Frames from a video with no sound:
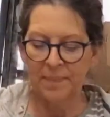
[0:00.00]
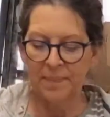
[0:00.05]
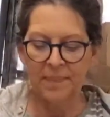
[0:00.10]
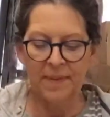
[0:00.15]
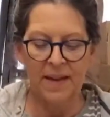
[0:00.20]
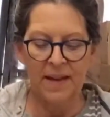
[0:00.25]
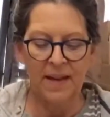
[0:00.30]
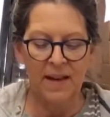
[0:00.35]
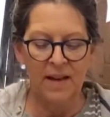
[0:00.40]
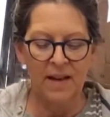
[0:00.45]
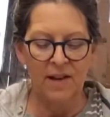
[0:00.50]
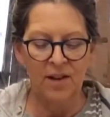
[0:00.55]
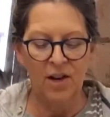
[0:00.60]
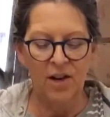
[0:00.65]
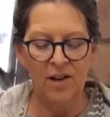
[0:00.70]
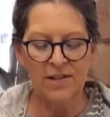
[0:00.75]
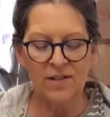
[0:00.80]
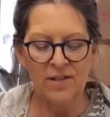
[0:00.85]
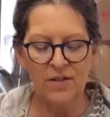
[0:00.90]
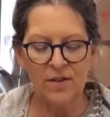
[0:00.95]
You're
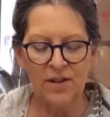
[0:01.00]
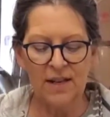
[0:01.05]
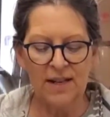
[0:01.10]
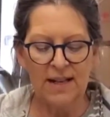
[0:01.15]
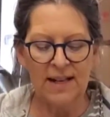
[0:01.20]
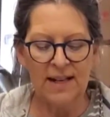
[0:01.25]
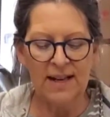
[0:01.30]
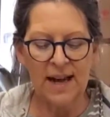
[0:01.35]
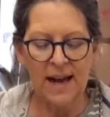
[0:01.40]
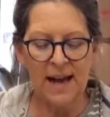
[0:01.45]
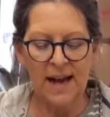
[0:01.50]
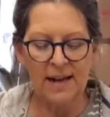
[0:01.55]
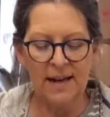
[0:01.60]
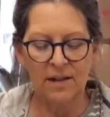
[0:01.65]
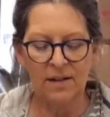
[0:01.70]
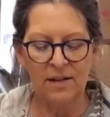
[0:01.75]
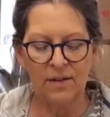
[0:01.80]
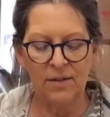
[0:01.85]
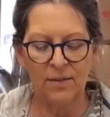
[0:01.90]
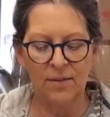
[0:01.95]
also gonna need a hot
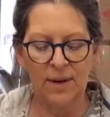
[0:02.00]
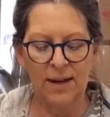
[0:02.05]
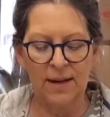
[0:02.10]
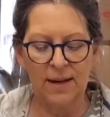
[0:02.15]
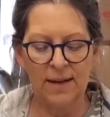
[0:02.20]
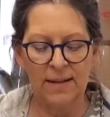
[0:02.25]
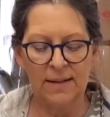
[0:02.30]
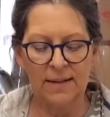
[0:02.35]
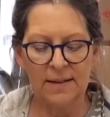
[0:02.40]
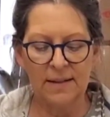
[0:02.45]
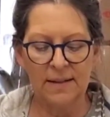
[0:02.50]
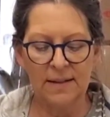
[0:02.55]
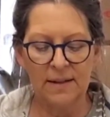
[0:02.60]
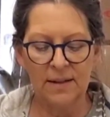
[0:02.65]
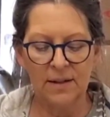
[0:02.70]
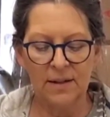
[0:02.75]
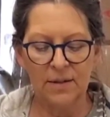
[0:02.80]
glue gun too,